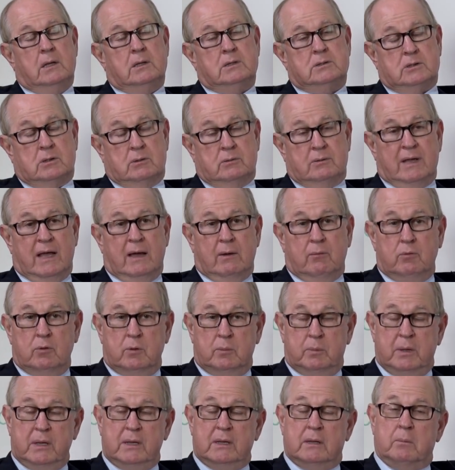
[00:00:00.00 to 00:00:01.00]
So that
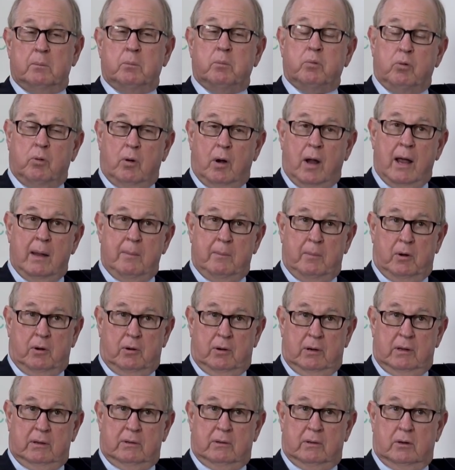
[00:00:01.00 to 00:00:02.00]
would be the
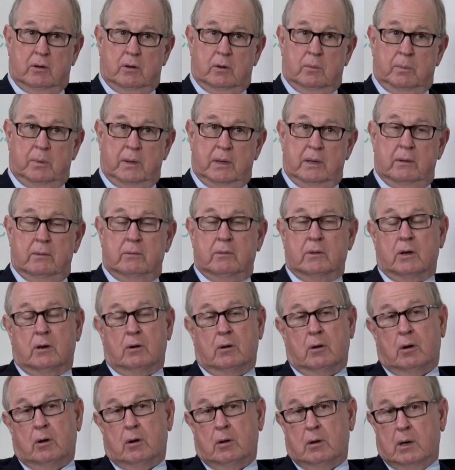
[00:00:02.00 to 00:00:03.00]
primary therapy.
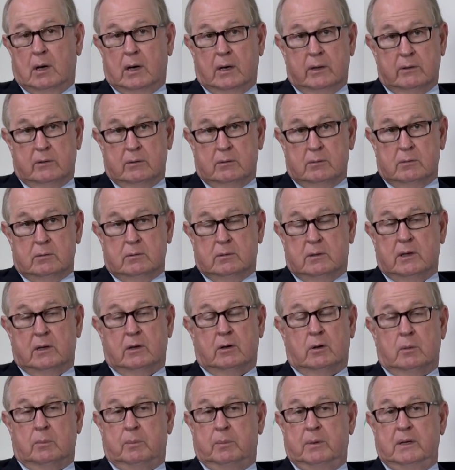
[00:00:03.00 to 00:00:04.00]
There are other
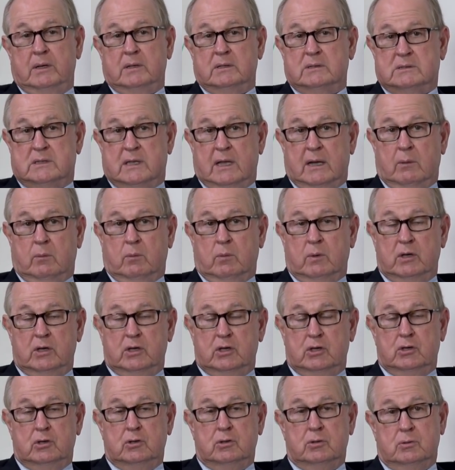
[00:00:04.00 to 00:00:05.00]
therapies that we
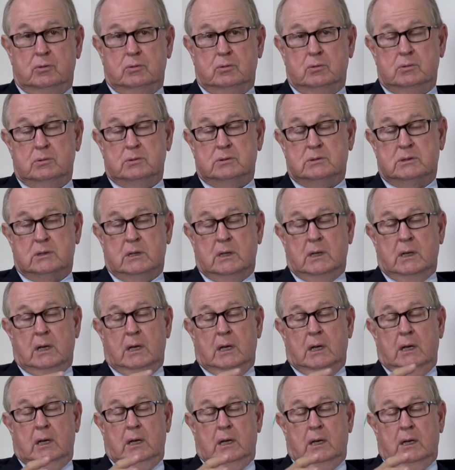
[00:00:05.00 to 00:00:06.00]
use.
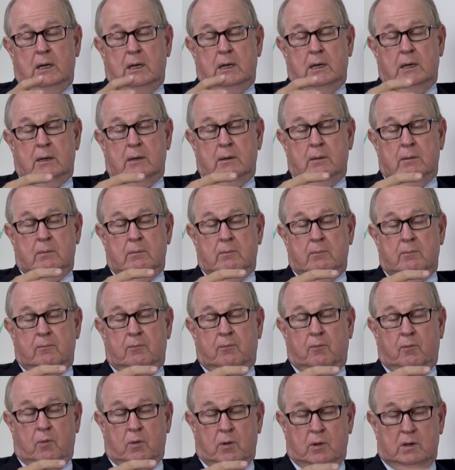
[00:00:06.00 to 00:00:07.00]

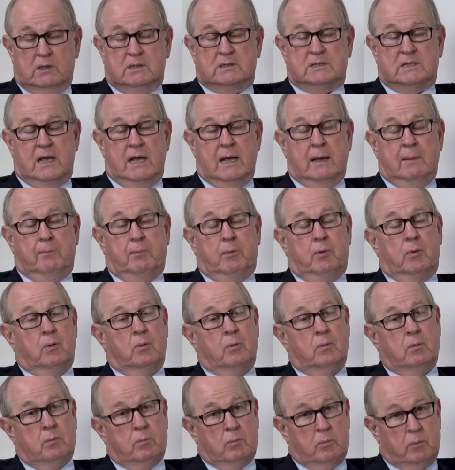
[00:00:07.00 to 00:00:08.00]
For
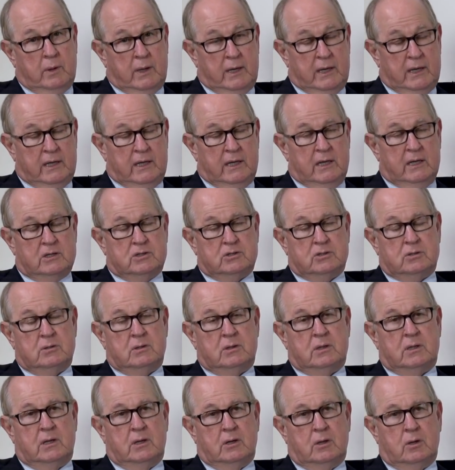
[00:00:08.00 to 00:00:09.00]
example,
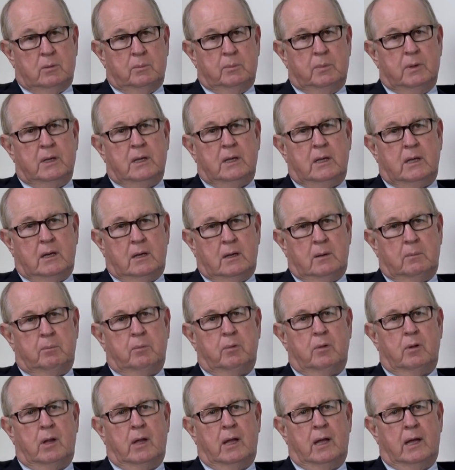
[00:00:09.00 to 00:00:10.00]
radiation therapy can
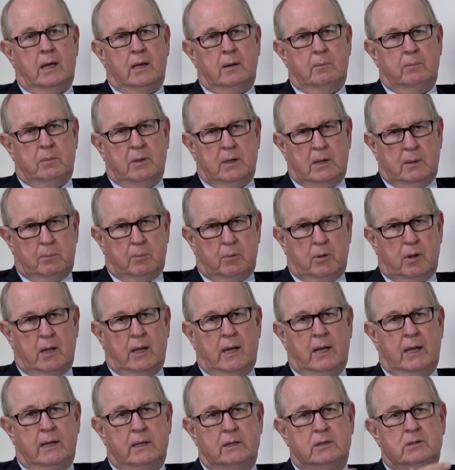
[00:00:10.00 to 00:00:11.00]
be
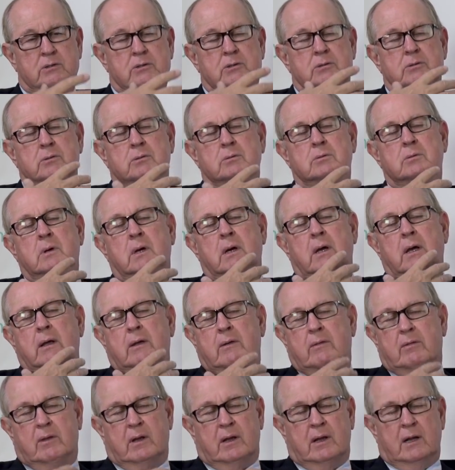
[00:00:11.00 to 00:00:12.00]
applied to
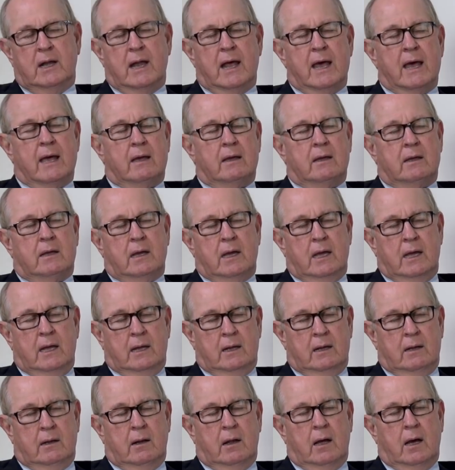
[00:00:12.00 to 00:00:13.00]
the neck
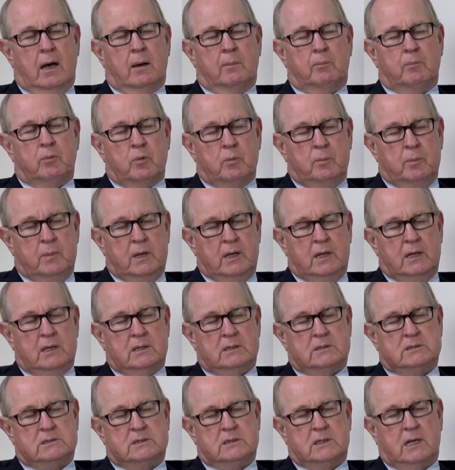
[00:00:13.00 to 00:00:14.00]
and upper
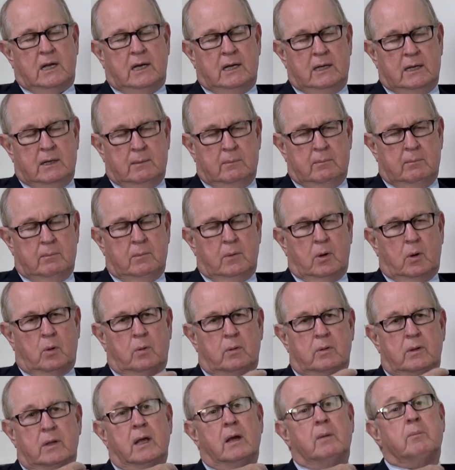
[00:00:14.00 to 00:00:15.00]
mediastinum
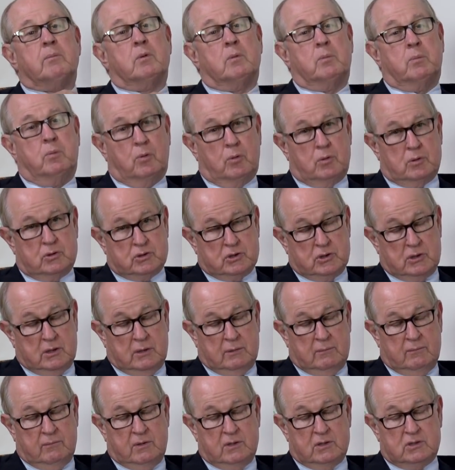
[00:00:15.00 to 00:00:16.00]
or the upper
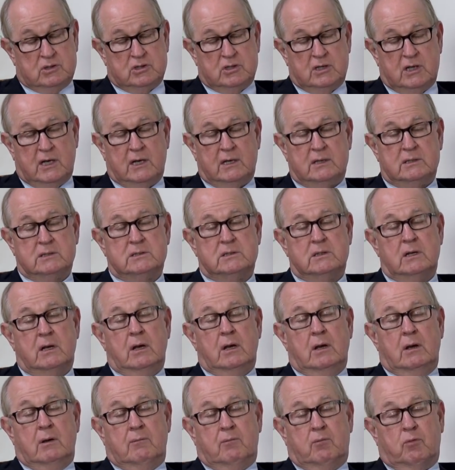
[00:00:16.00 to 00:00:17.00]
portion of the chest
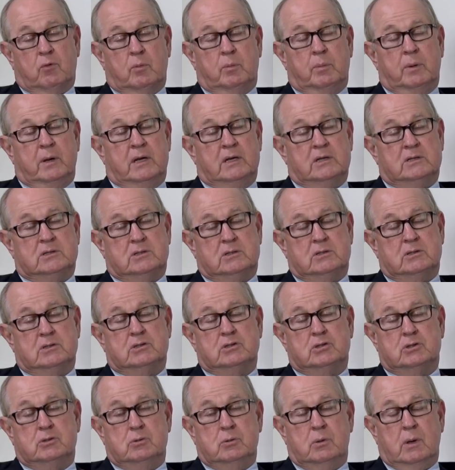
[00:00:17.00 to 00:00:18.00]
for
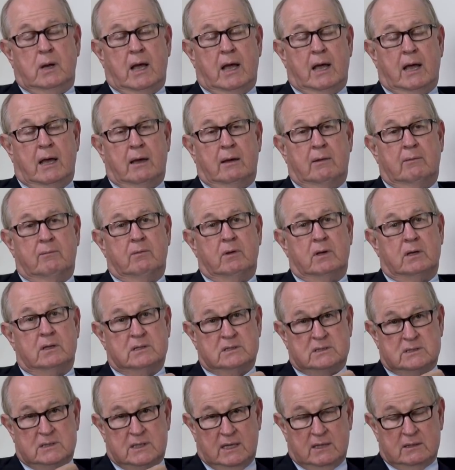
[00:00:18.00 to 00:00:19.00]
patients who have
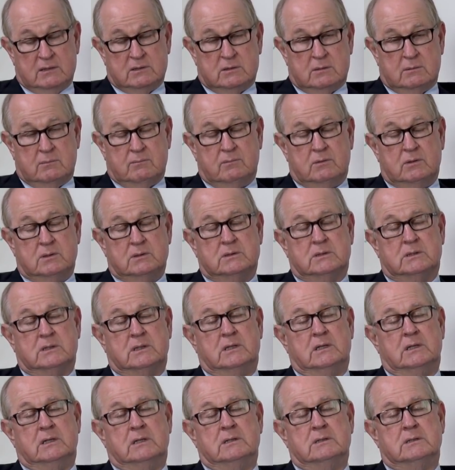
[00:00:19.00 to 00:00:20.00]
extensive
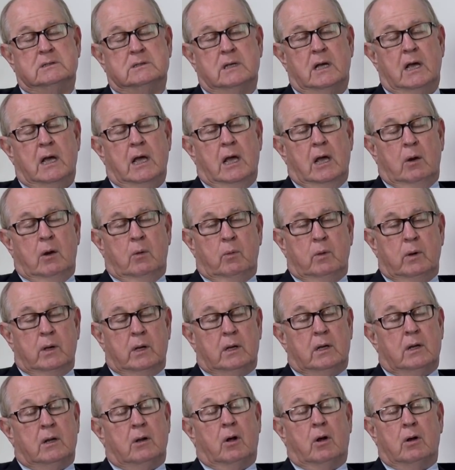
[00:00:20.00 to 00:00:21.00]
disease. We
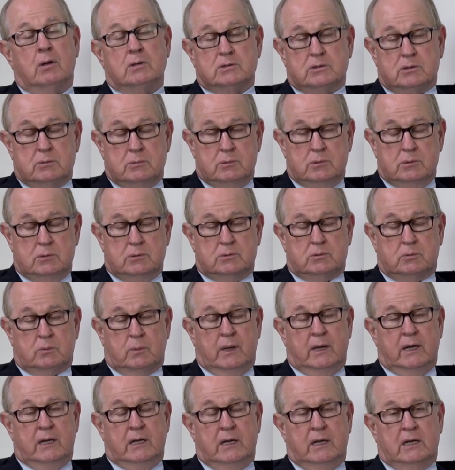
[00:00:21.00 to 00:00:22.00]
can also use
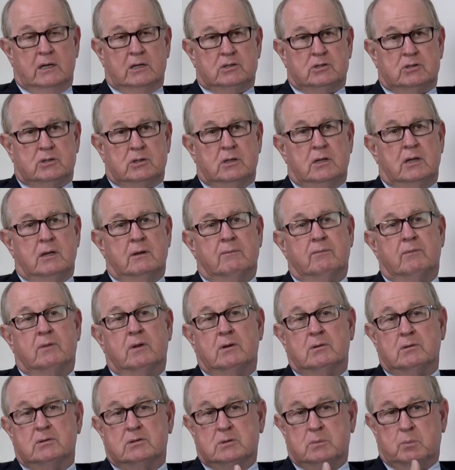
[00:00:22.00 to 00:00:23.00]
radiation if
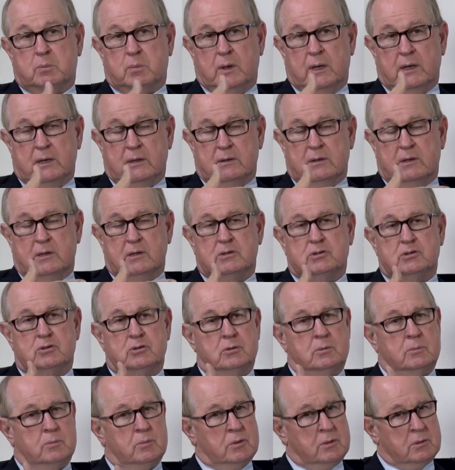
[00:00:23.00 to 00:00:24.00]
there's spread of the
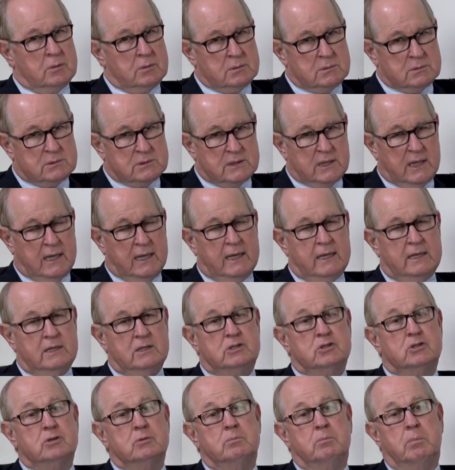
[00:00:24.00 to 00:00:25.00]
tumor, say,
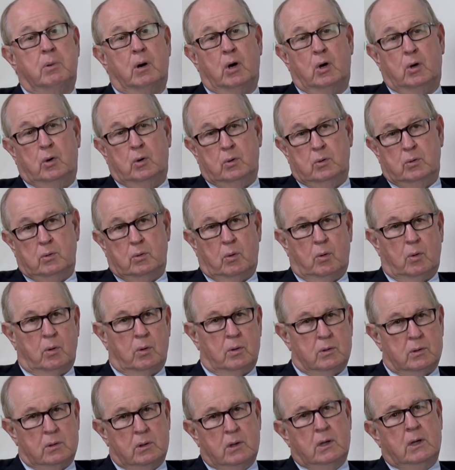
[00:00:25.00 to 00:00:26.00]
to bone
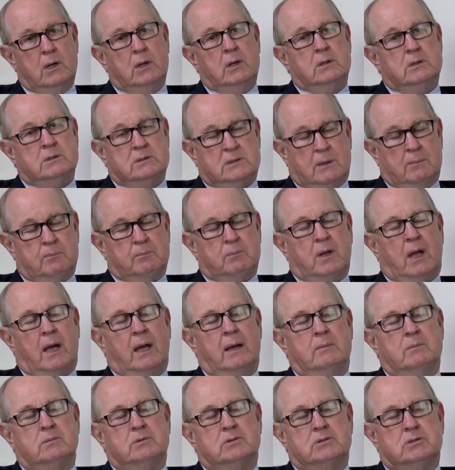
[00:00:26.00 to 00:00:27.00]
or
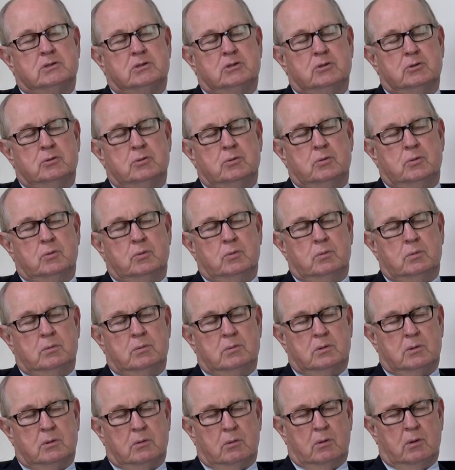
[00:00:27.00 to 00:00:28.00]
sometimes to
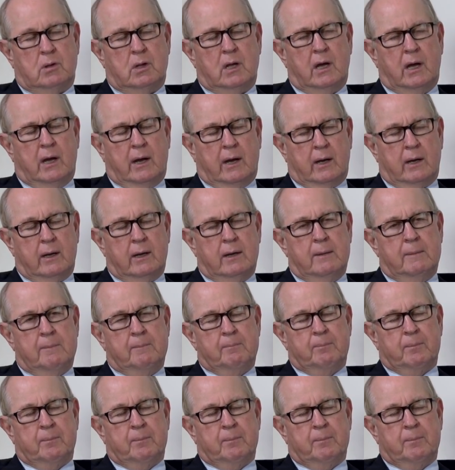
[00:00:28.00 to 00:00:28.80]
lung.